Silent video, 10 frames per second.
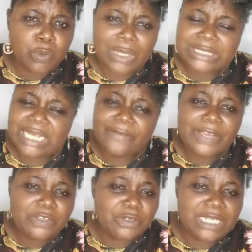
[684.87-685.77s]

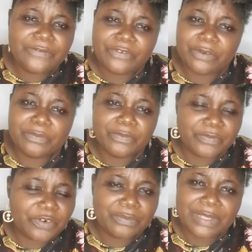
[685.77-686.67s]
Whatever you need from,
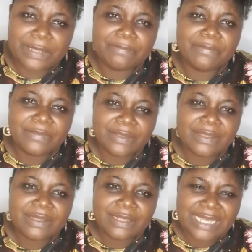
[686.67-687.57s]
from Him,
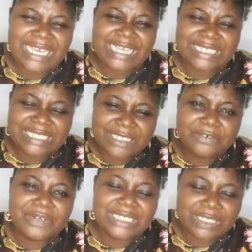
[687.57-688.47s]
He is still
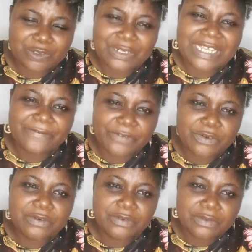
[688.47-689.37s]
ready to give you.